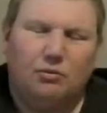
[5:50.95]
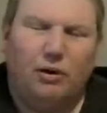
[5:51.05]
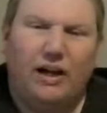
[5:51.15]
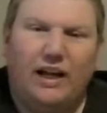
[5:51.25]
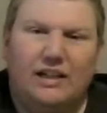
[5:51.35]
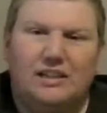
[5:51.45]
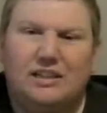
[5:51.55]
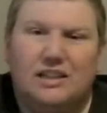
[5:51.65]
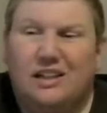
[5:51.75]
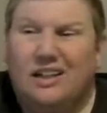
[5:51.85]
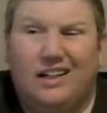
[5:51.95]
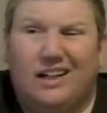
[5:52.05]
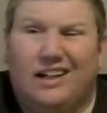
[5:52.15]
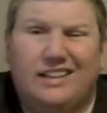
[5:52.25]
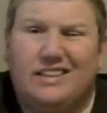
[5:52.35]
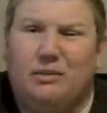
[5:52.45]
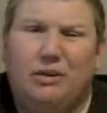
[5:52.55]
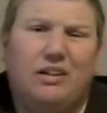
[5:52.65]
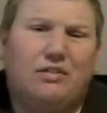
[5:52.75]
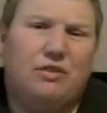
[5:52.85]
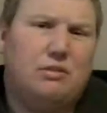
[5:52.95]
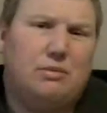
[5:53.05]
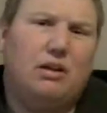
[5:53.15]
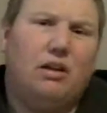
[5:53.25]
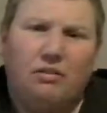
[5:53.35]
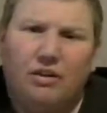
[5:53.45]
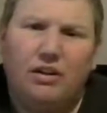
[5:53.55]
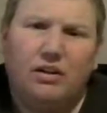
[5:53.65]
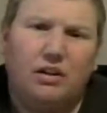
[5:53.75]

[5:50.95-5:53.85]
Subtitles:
Reigns. Like I said, we left in the middle of it.